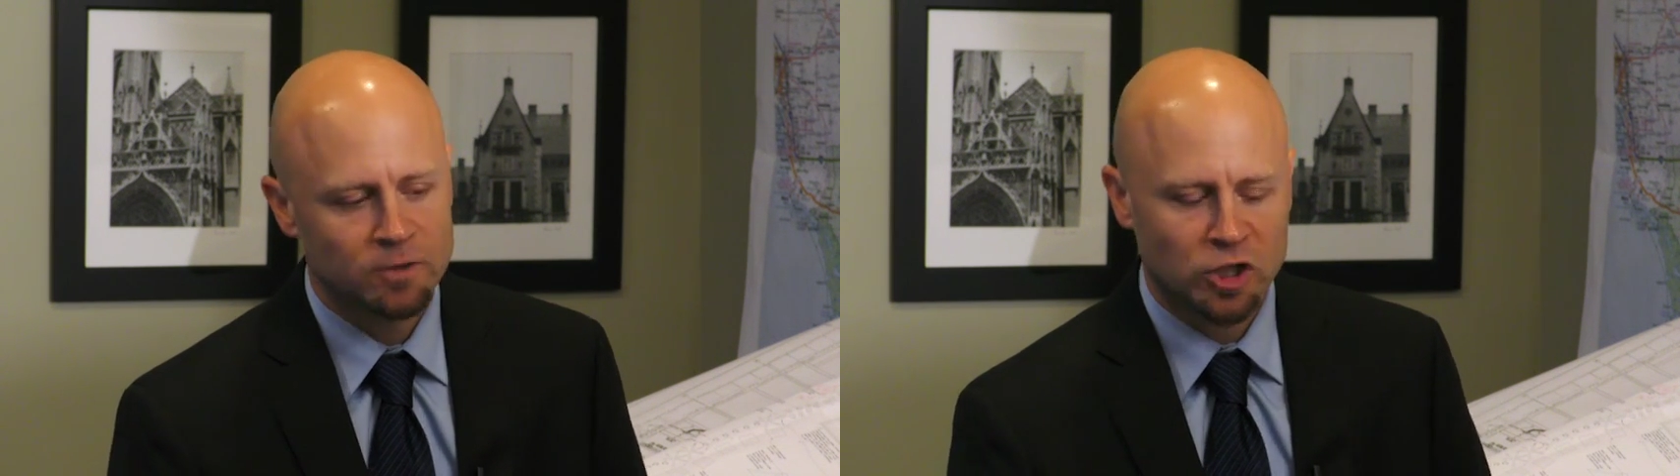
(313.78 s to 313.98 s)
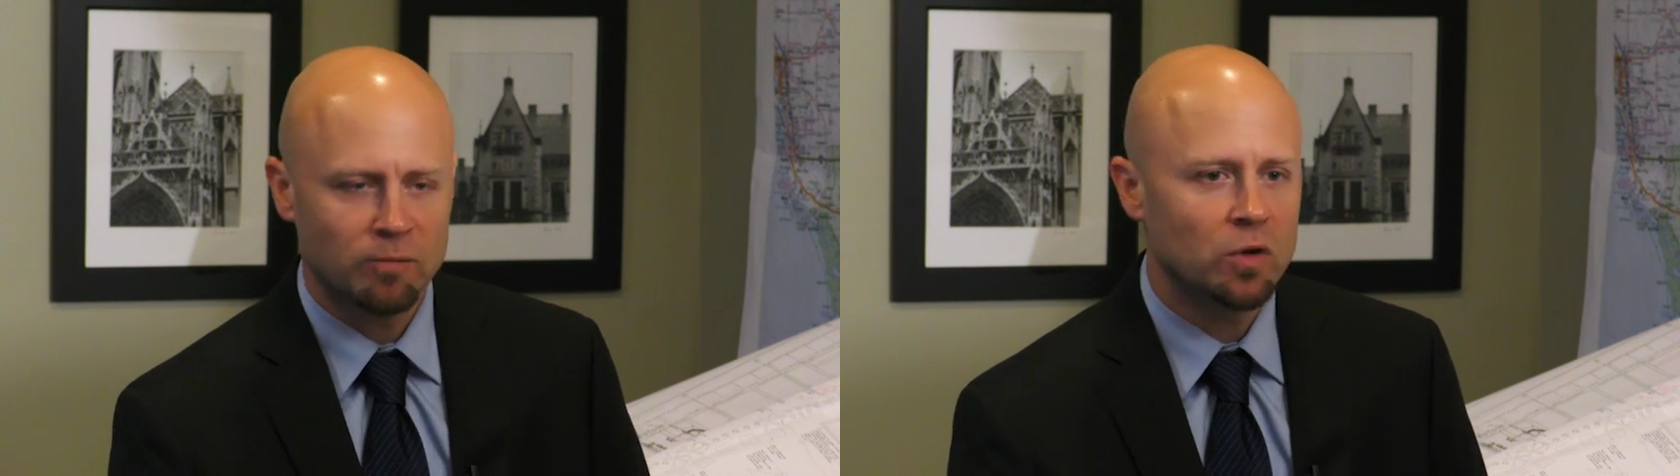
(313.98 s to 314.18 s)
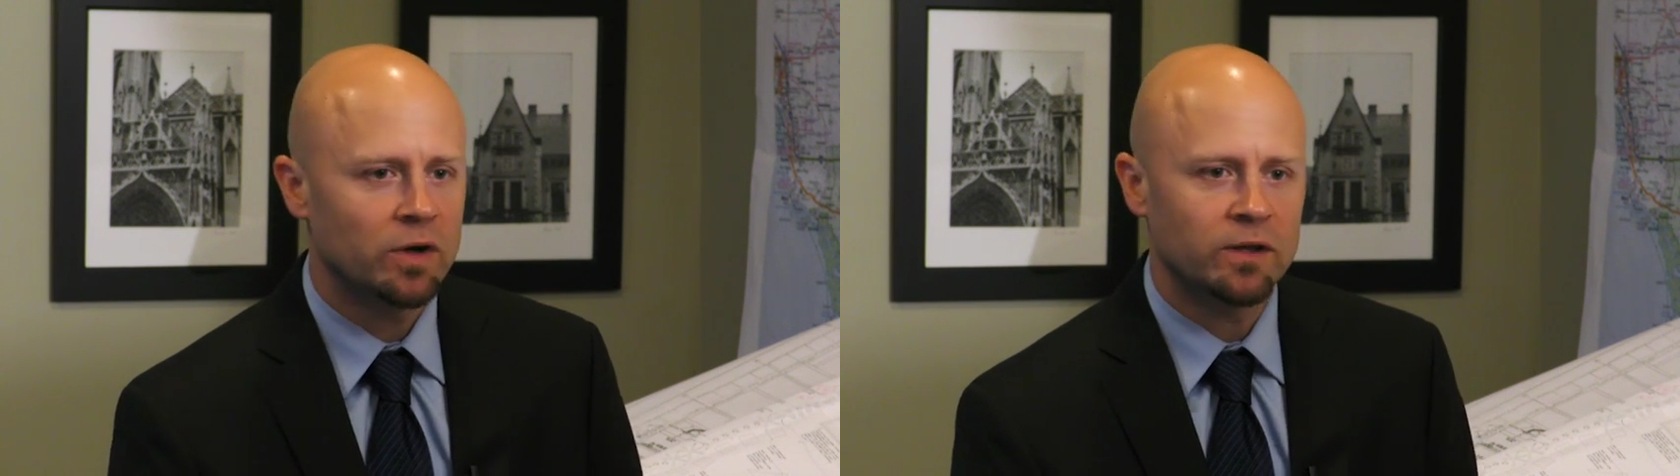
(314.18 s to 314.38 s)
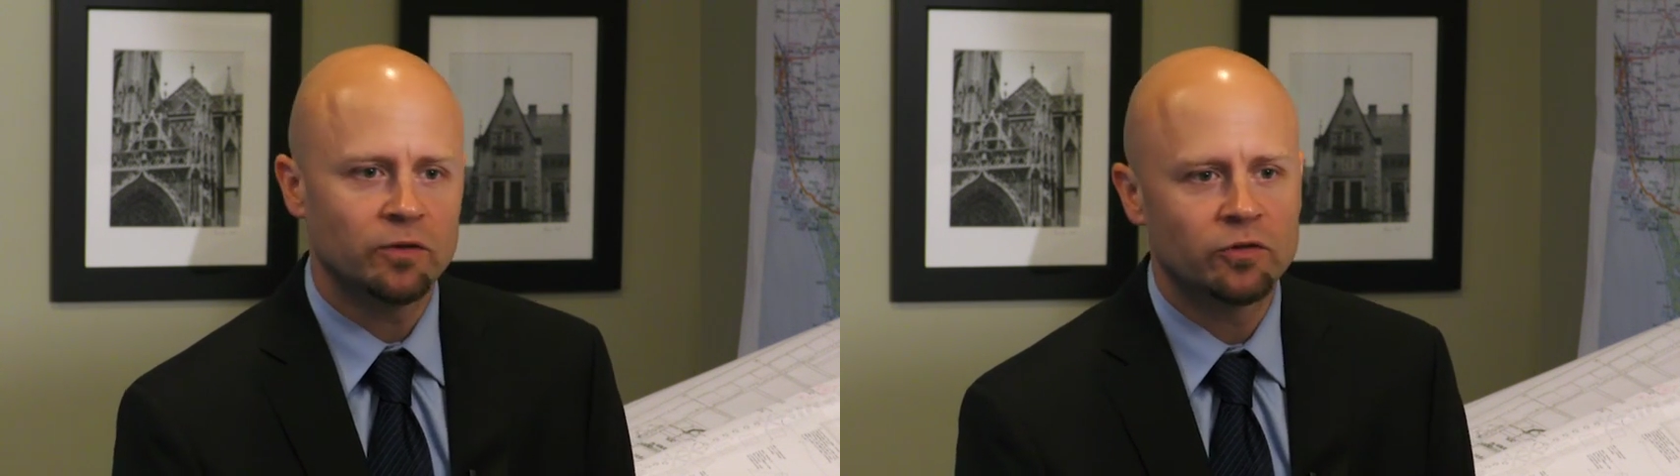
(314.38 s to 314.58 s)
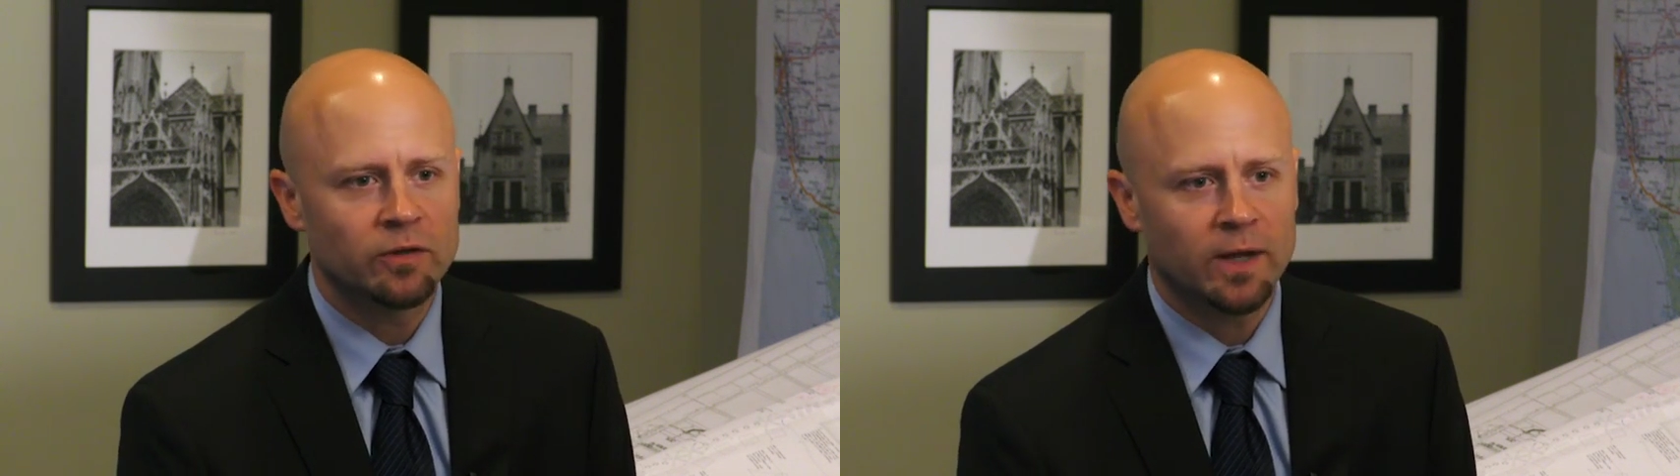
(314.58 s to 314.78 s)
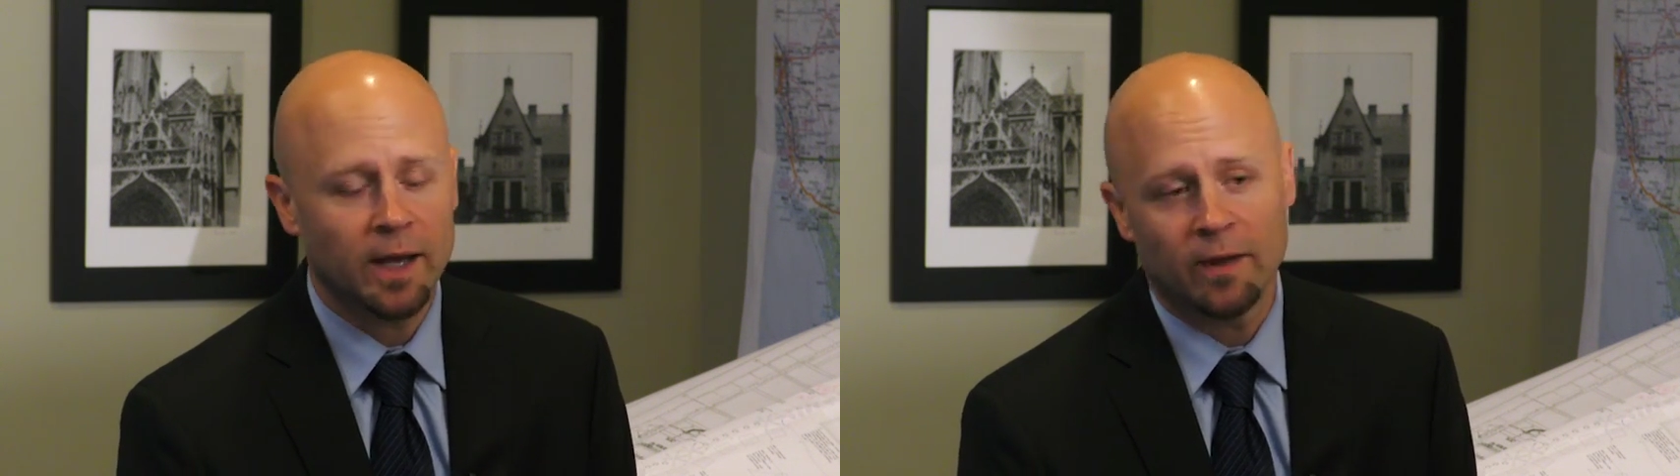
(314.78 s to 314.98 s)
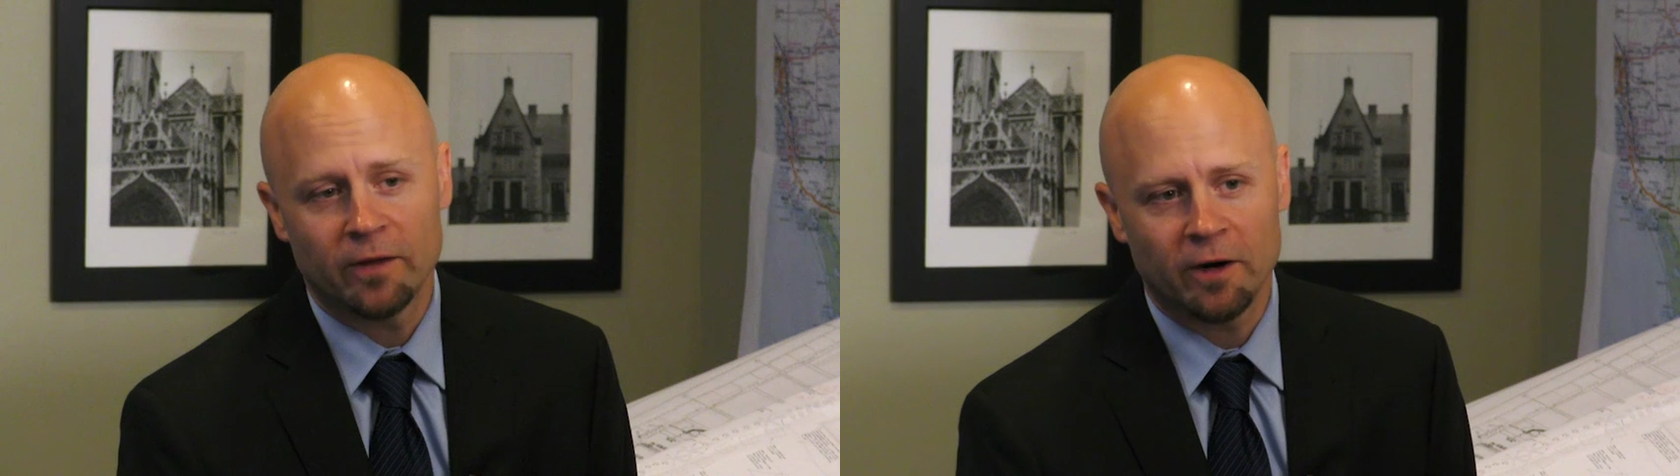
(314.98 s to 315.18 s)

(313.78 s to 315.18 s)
communities, again,